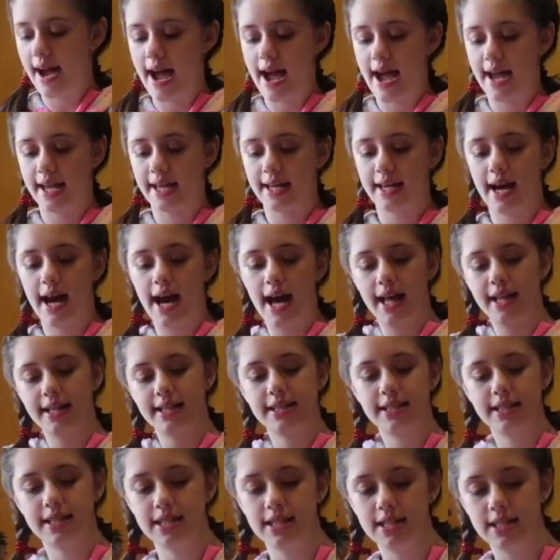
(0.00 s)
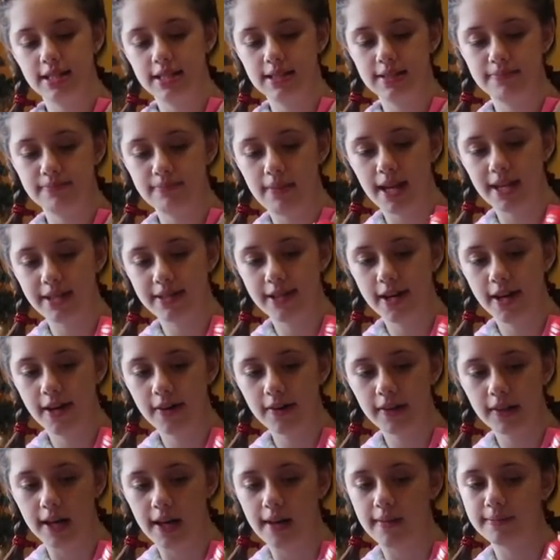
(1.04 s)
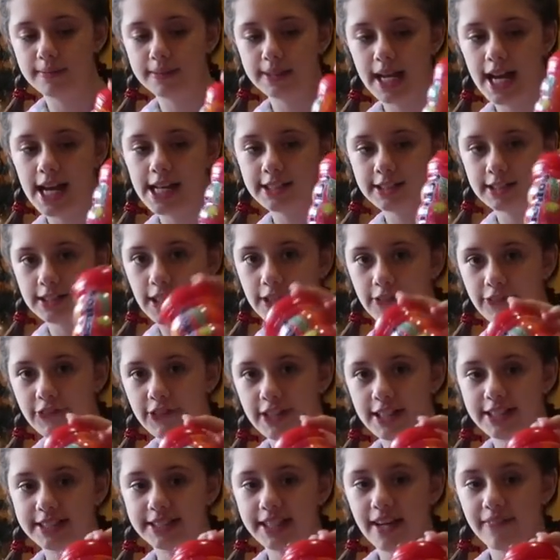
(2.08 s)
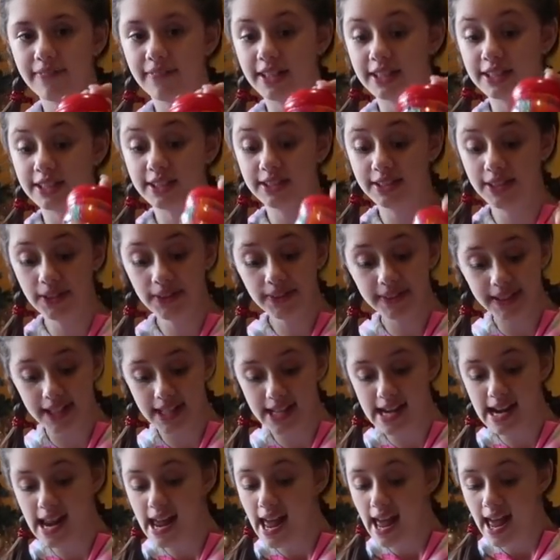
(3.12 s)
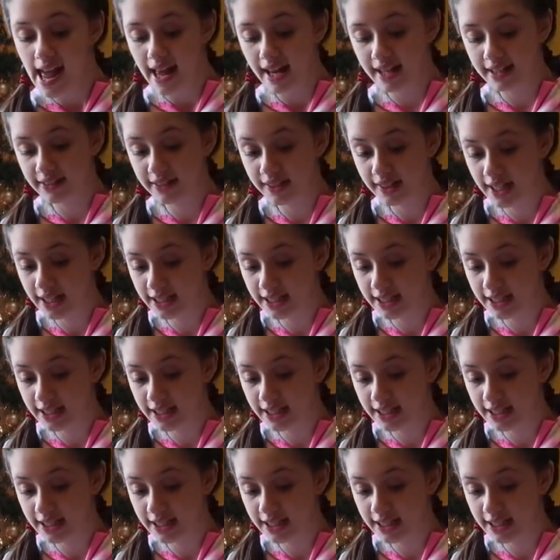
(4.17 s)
I got these Mento gums. I love this gum. It's so good, and you